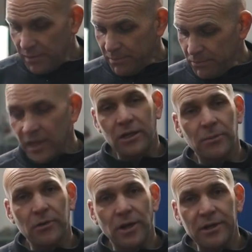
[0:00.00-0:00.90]
big brake
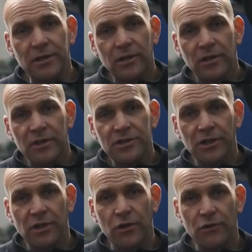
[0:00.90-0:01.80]
upgrade. It's
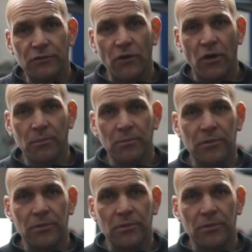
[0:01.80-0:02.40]
going to go from